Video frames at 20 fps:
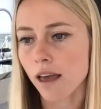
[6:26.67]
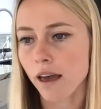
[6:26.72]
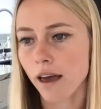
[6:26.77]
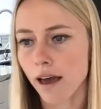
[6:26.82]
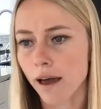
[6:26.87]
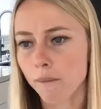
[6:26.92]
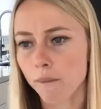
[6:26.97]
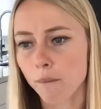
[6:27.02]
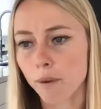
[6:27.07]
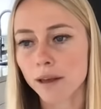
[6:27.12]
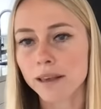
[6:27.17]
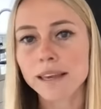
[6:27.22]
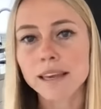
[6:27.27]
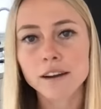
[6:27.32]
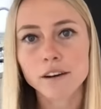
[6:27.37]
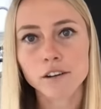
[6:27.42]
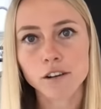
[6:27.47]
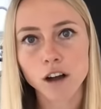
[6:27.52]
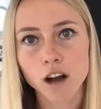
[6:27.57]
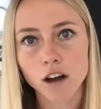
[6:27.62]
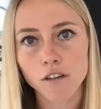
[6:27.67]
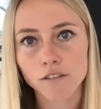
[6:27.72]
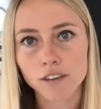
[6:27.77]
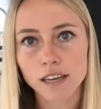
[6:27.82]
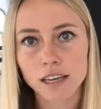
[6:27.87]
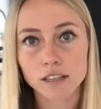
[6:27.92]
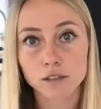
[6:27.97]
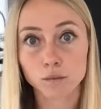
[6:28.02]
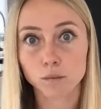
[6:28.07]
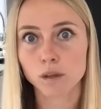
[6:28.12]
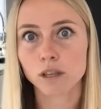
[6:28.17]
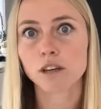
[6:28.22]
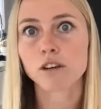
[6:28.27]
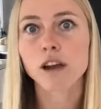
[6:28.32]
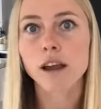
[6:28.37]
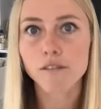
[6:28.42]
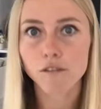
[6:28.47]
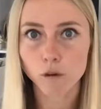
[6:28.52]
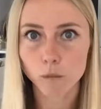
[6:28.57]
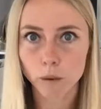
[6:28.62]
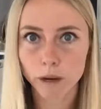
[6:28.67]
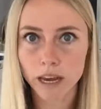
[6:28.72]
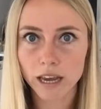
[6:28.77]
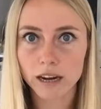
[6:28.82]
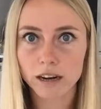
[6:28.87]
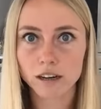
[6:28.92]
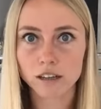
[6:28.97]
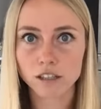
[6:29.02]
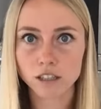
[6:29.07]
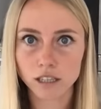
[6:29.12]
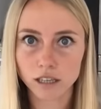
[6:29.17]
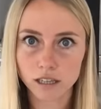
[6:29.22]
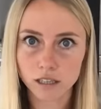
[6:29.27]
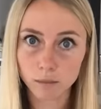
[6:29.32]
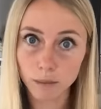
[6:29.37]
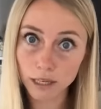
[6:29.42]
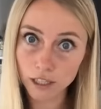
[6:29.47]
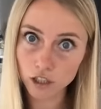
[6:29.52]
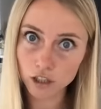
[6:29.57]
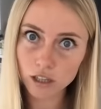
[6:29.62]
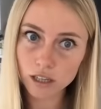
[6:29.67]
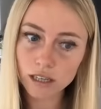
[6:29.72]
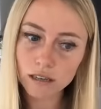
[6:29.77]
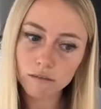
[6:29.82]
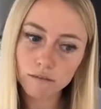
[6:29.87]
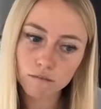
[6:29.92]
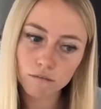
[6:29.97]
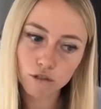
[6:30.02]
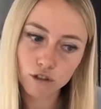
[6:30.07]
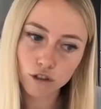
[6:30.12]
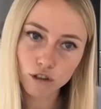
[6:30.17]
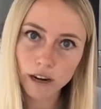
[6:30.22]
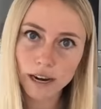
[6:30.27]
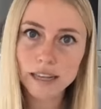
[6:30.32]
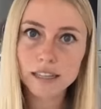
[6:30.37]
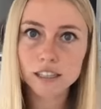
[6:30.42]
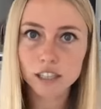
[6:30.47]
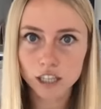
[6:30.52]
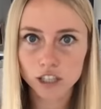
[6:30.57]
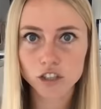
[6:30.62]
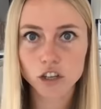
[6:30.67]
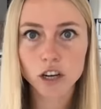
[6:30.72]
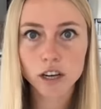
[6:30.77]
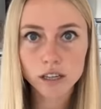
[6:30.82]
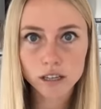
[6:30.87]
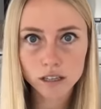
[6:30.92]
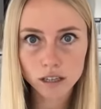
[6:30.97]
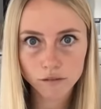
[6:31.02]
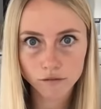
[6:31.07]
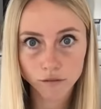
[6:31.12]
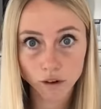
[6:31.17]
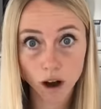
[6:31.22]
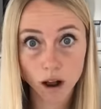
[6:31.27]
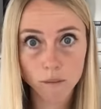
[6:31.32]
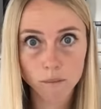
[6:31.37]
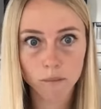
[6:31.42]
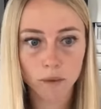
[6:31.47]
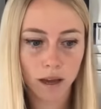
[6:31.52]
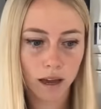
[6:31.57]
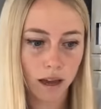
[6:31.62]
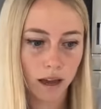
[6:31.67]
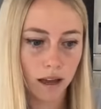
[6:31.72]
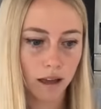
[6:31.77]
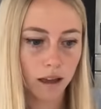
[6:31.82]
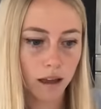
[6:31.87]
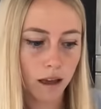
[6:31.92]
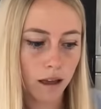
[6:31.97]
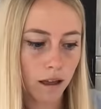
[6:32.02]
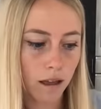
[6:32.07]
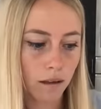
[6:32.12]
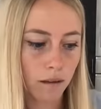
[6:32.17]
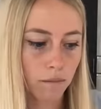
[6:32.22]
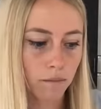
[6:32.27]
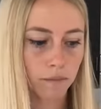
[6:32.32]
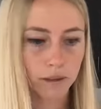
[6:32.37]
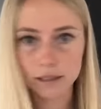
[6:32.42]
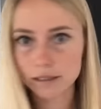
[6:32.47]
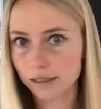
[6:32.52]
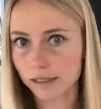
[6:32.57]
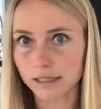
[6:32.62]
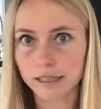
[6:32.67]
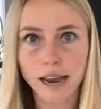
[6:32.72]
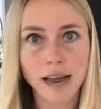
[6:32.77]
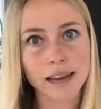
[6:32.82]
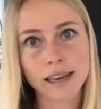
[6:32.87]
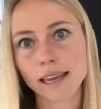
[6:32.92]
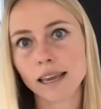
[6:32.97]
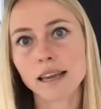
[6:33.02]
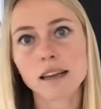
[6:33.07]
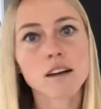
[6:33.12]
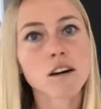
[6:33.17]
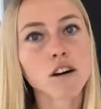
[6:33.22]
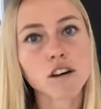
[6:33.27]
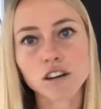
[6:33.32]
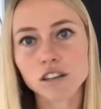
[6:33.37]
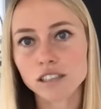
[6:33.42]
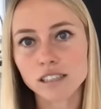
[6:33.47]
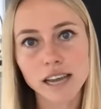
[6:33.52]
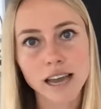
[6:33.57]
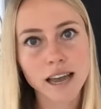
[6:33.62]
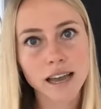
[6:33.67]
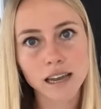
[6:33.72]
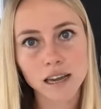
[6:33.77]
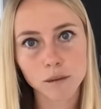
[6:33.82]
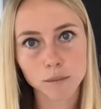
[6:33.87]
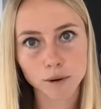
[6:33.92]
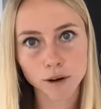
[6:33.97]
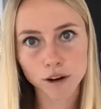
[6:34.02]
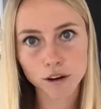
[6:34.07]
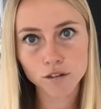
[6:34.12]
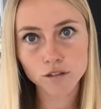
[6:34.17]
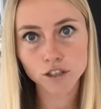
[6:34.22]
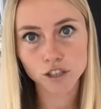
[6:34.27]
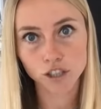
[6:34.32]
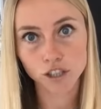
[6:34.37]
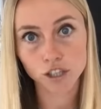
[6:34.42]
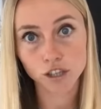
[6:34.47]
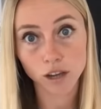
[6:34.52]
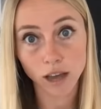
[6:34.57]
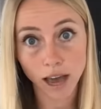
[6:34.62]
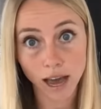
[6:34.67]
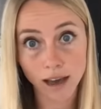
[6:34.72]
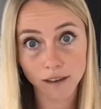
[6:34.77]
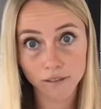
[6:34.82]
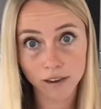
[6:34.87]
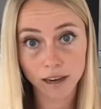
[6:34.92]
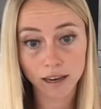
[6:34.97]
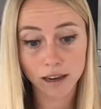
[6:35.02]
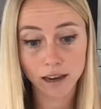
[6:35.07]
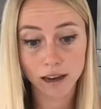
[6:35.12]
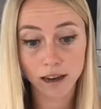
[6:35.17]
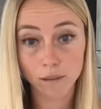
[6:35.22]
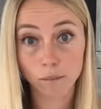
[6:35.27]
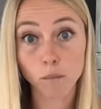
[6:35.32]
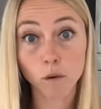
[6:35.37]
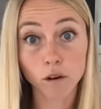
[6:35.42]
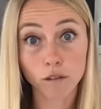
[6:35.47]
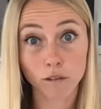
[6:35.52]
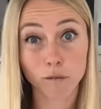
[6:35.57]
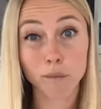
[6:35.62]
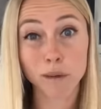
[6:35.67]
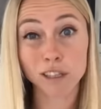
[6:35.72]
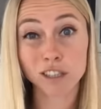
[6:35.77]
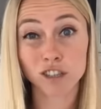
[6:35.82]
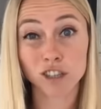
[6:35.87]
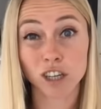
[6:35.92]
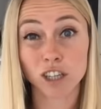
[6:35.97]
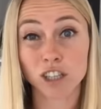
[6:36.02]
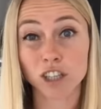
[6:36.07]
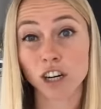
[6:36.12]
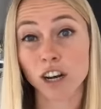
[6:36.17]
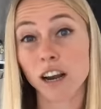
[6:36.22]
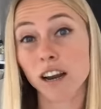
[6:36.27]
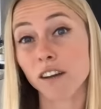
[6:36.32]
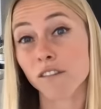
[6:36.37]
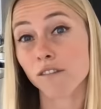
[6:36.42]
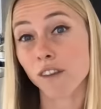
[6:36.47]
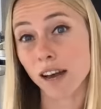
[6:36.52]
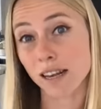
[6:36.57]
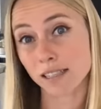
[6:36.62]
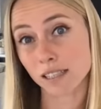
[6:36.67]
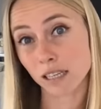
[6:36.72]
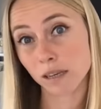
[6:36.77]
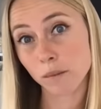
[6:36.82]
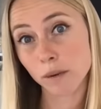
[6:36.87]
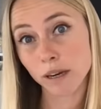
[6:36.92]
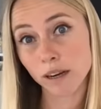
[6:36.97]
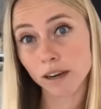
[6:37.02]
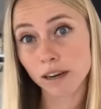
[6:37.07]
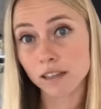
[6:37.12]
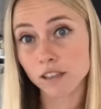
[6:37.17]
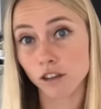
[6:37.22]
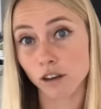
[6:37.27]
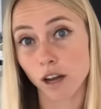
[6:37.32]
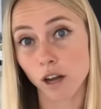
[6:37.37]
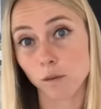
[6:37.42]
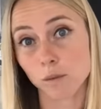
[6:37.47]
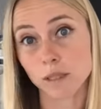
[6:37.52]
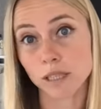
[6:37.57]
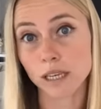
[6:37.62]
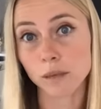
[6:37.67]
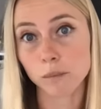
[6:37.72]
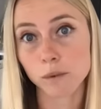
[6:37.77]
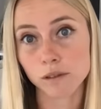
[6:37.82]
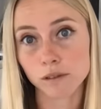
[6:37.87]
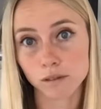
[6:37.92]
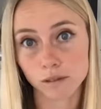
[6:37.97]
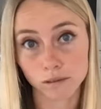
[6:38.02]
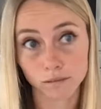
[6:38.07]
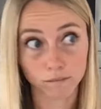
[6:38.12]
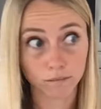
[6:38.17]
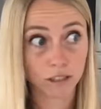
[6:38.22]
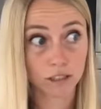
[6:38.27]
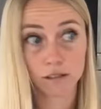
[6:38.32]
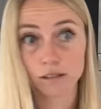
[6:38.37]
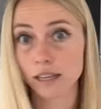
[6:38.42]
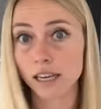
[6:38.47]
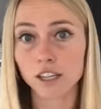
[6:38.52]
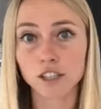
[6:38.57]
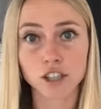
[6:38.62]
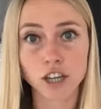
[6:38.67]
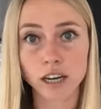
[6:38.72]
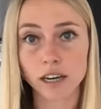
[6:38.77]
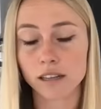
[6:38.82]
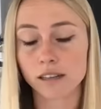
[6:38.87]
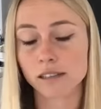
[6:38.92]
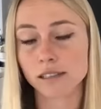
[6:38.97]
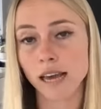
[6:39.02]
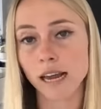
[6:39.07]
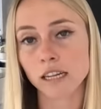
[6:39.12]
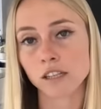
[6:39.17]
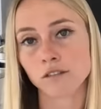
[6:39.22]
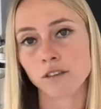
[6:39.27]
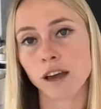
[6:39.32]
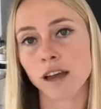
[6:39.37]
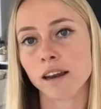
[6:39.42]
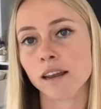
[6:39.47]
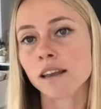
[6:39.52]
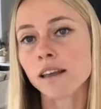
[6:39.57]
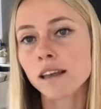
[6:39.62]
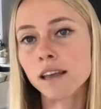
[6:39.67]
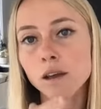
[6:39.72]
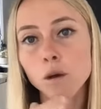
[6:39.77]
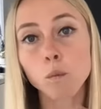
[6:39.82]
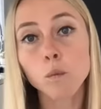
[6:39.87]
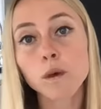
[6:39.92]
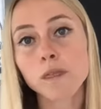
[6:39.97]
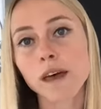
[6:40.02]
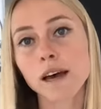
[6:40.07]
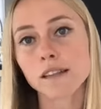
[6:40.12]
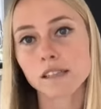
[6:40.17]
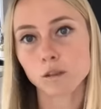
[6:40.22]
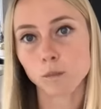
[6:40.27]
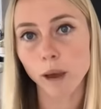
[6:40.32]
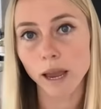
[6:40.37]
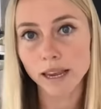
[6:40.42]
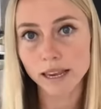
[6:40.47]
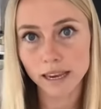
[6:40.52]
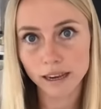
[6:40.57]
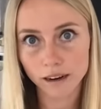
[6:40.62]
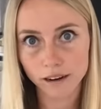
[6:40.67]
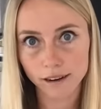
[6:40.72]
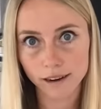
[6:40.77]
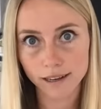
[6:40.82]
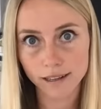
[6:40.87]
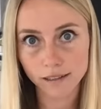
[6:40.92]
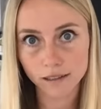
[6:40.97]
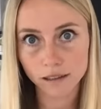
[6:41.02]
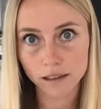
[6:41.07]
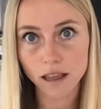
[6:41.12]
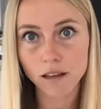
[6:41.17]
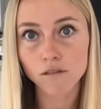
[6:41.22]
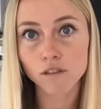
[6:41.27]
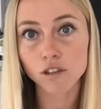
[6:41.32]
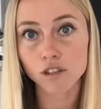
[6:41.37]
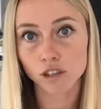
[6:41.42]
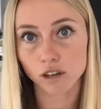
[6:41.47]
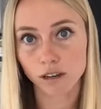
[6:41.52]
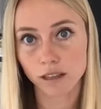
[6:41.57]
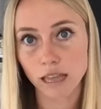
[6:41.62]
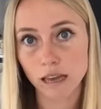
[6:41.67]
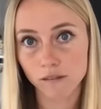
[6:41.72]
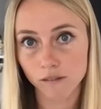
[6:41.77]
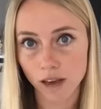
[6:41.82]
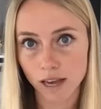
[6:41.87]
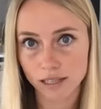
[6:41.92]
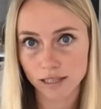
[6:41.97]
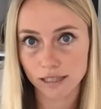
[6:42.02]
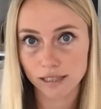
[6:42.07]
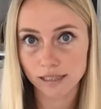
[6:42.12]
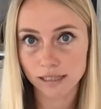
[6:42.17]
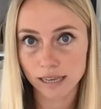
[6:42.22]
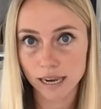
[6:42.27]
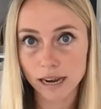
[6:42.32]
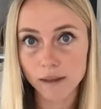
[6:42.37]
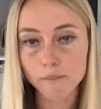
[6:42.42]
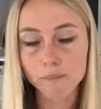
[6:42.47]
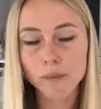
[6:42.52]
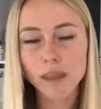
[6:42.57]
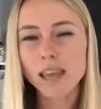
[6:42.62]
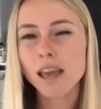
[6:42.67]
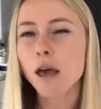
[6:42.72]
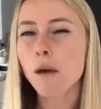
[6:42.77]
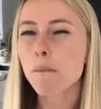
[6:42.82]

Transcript: Um, but keto coffee is really great for beginners to especially transition from a, a snacking all day approach to having um, more of a meal structure and a fasting period. So it helps keep you satiated and satisfied without spiking your insulin level during that fasted state.